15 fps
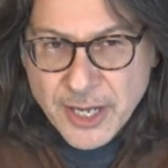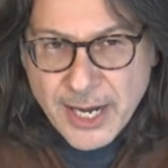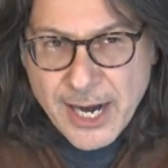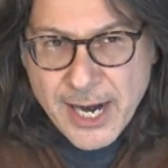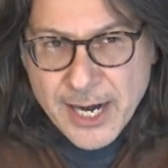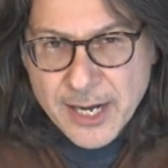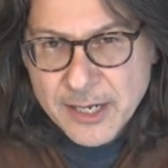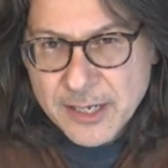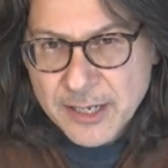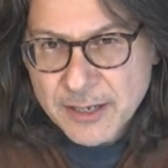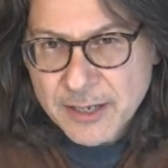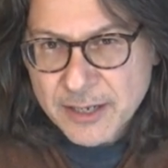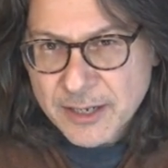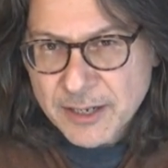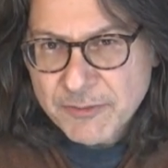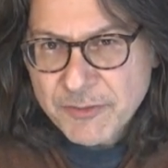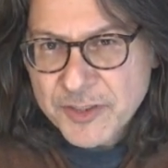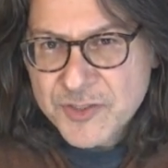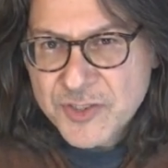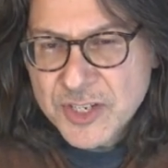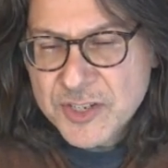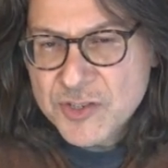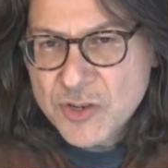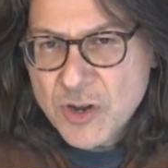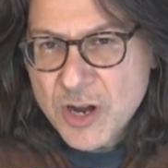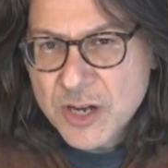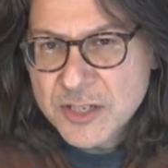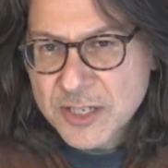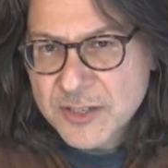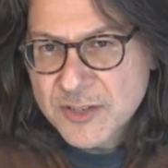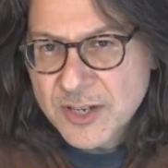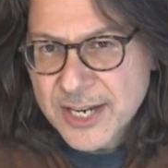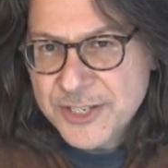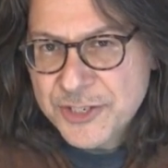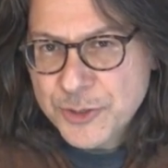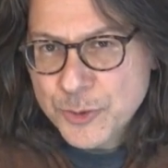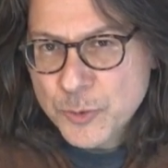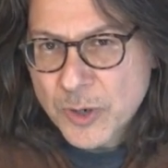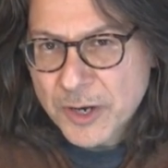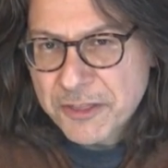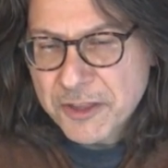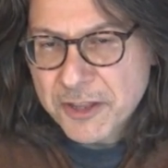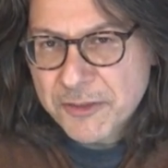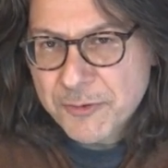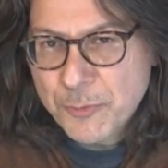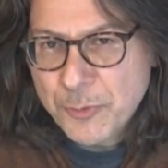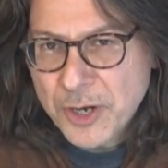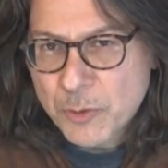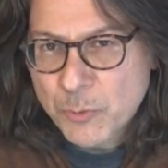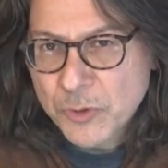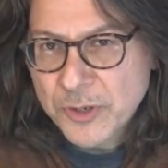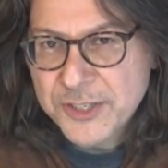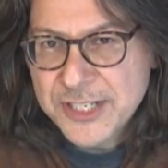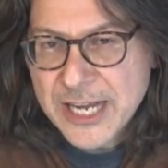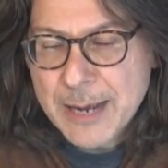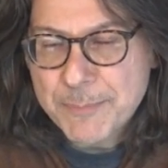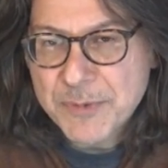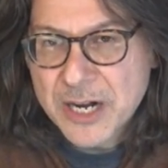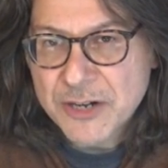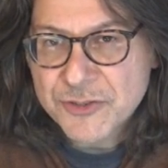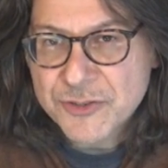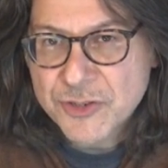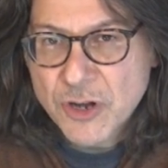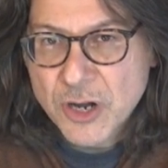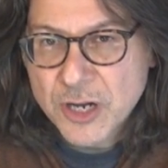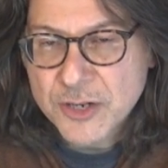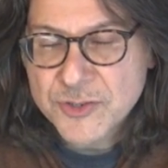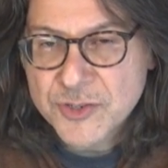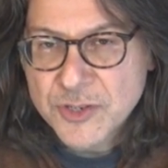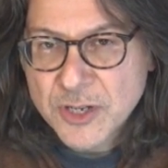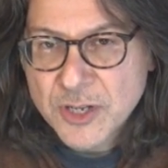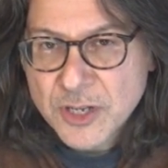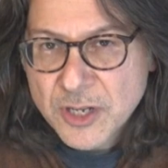And of the 6 songs on side 2, I think 3 are really top-notch songs.